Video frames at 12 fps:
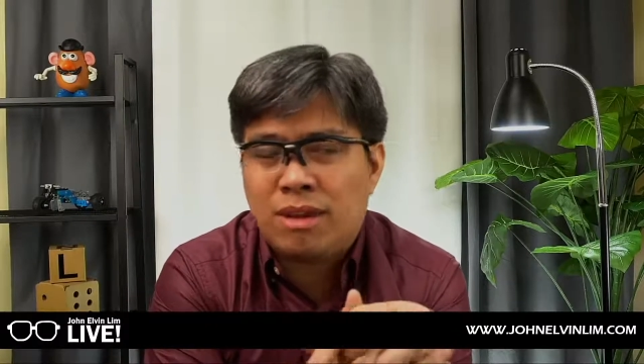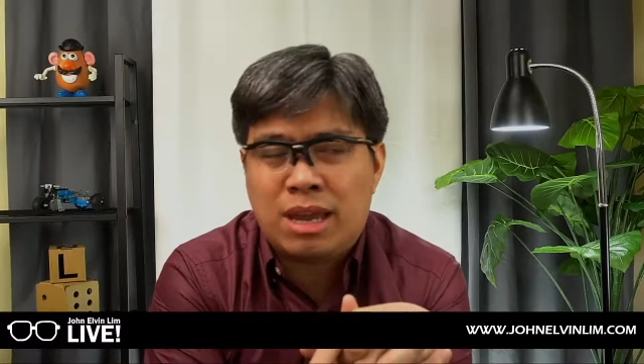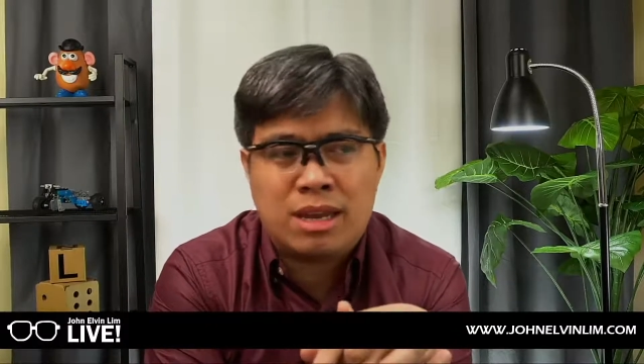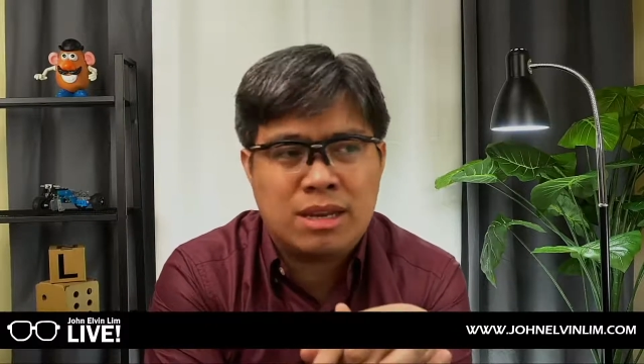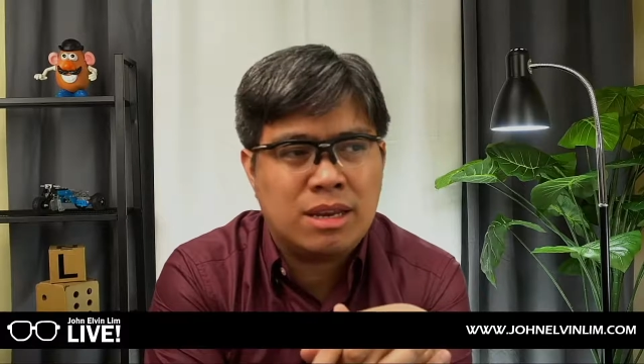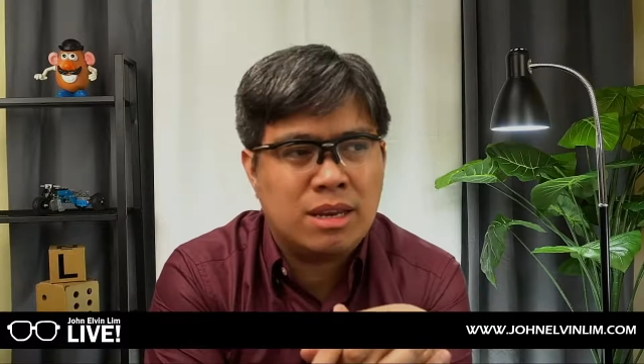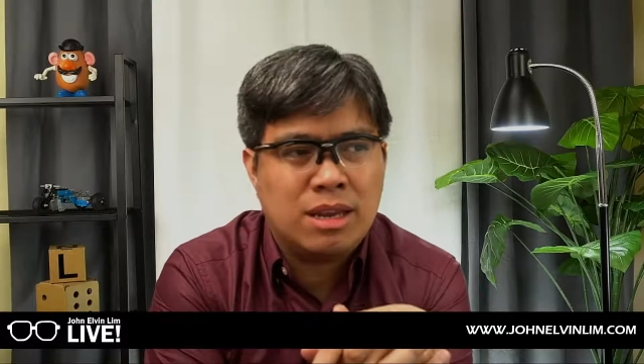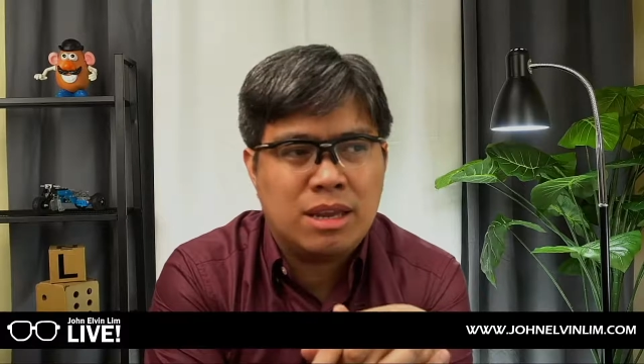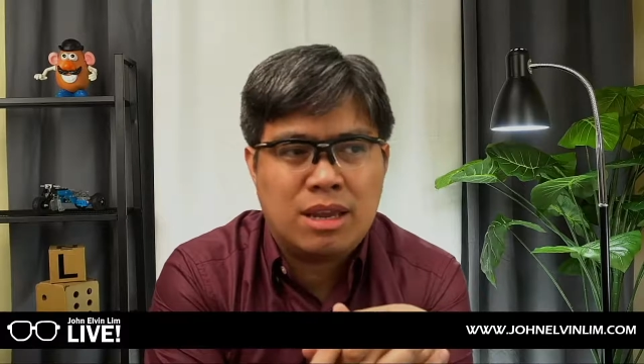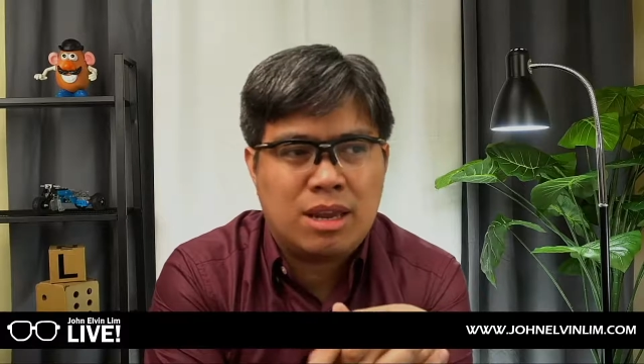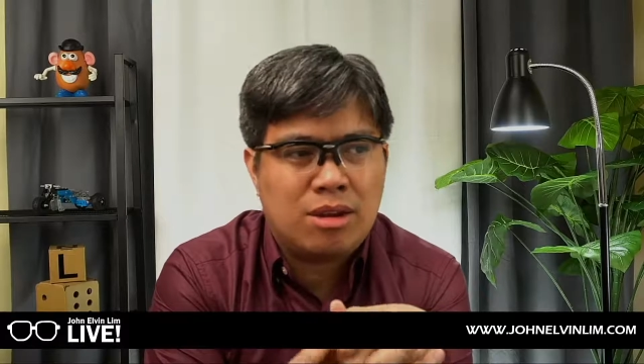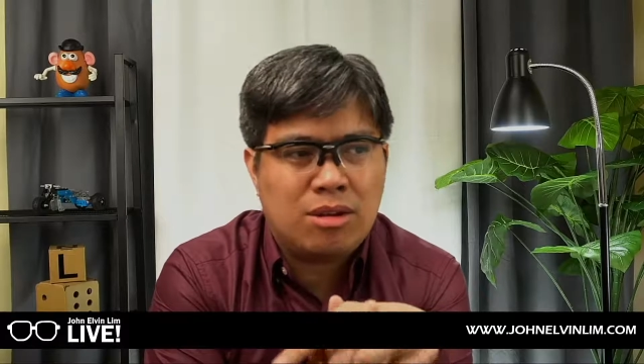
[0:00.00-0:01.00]
And
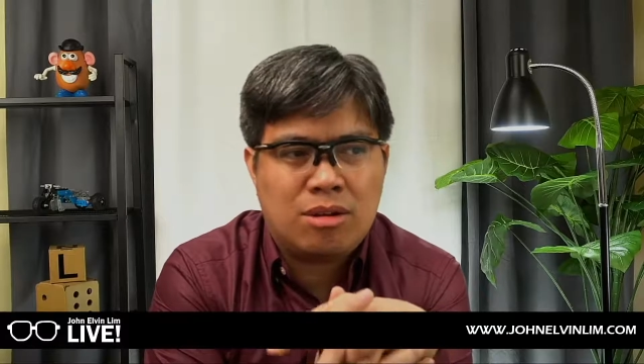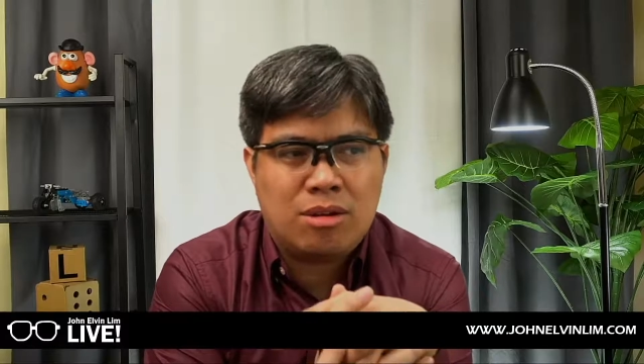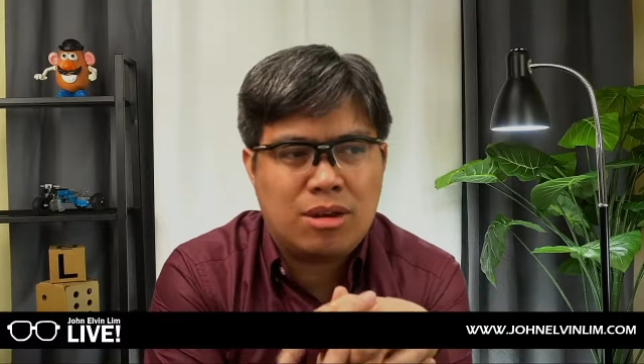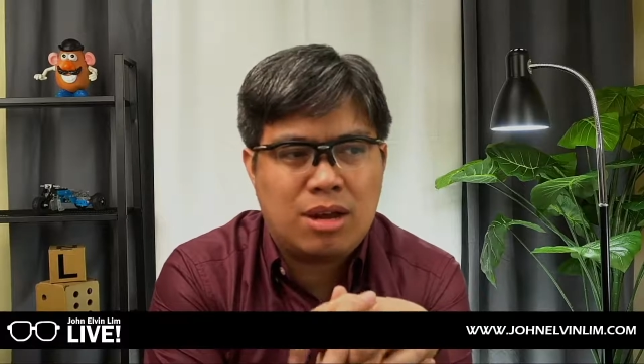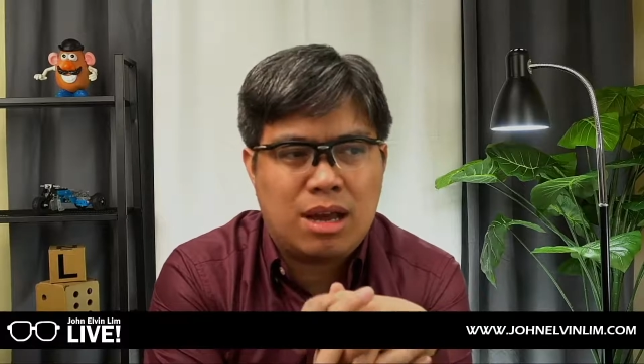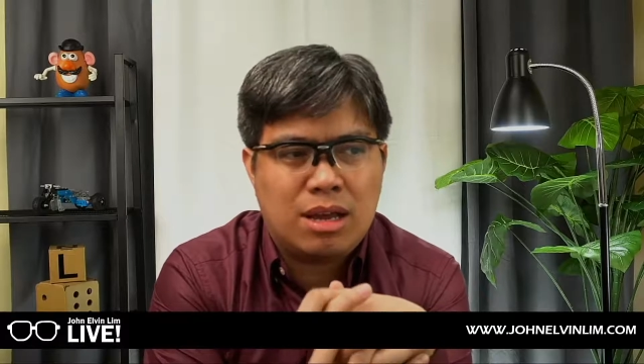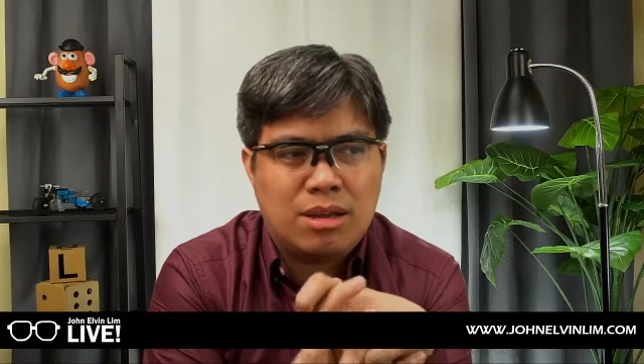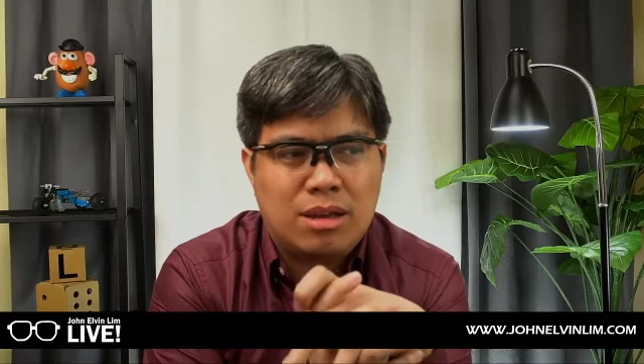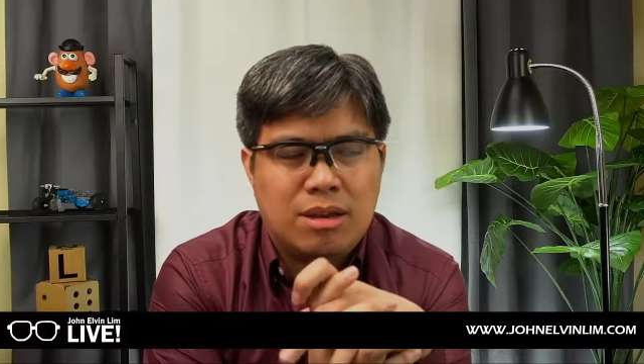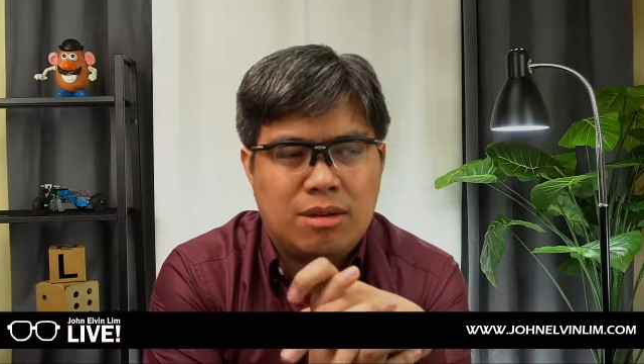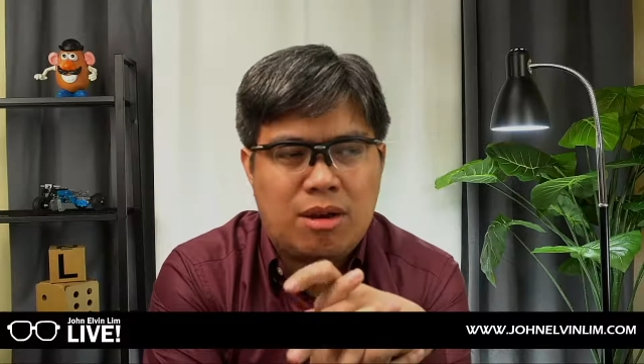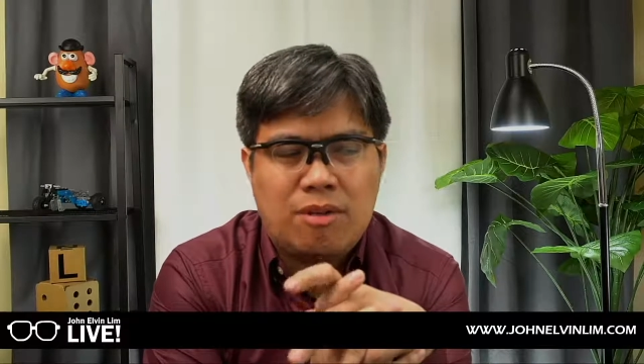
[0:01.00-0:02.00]
you know
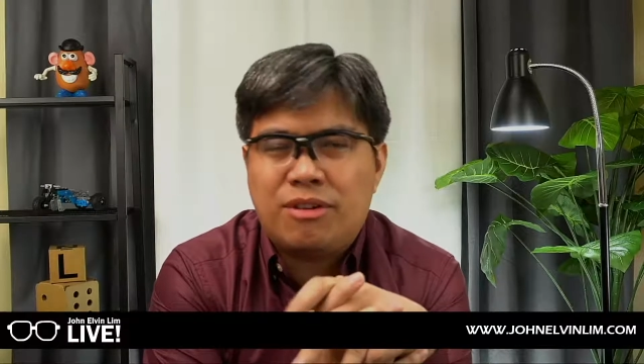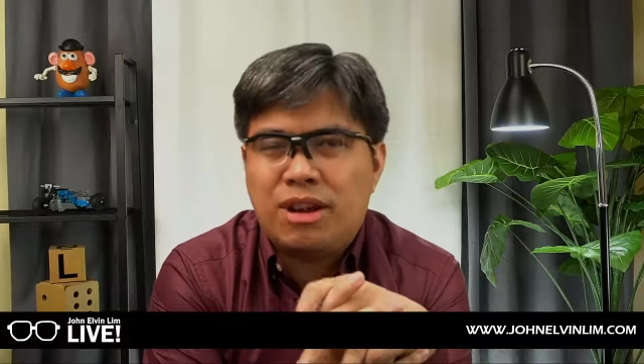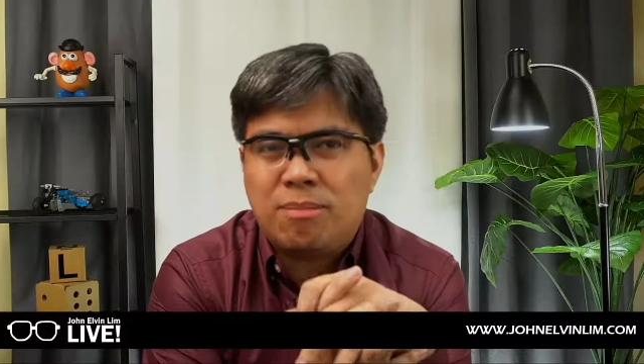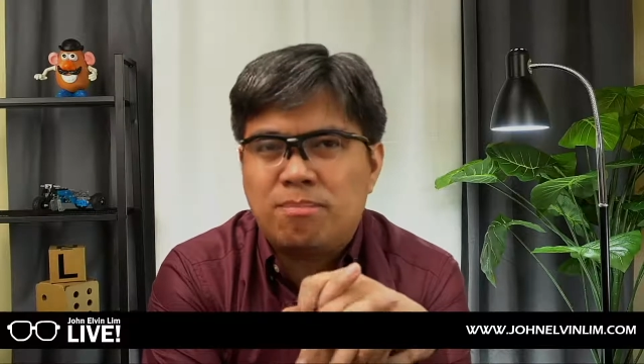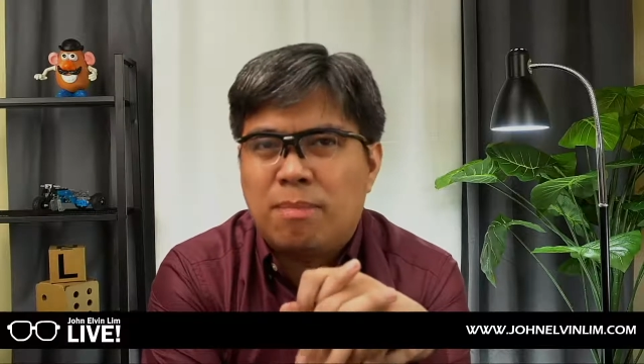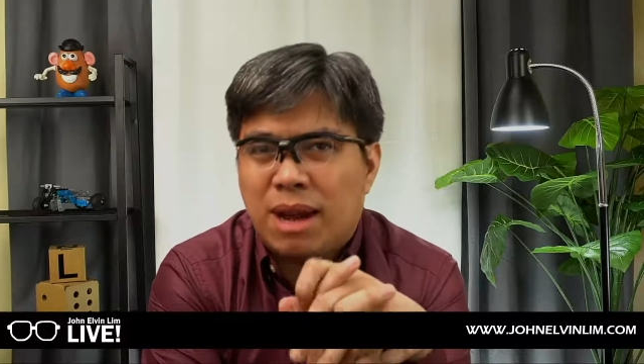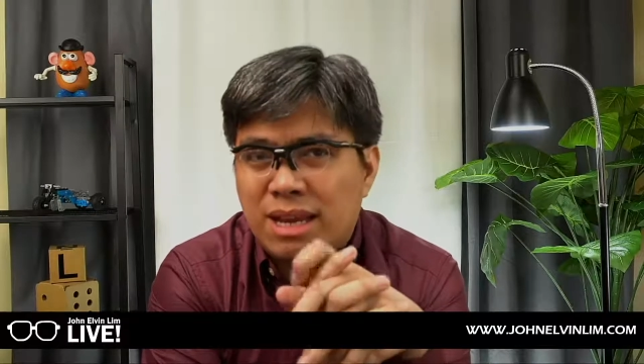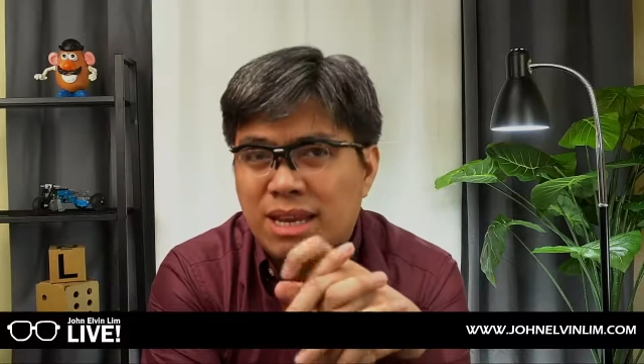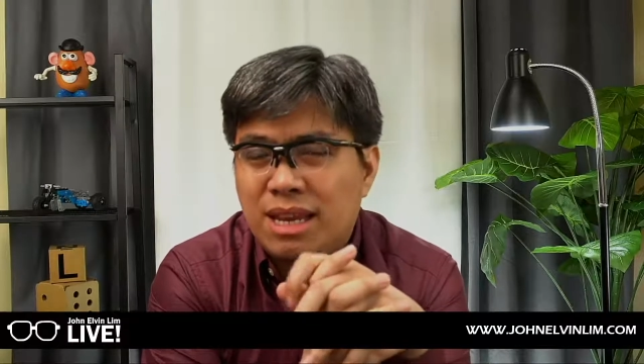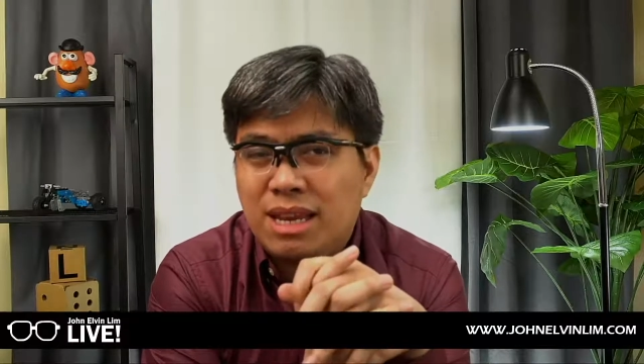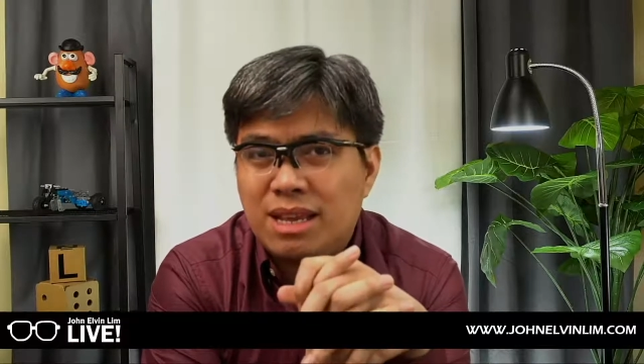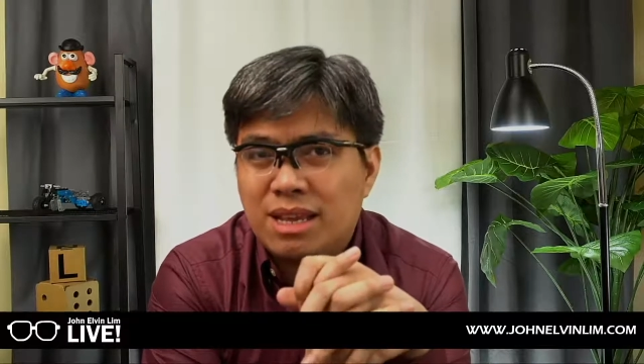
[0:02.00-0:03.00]
offering money,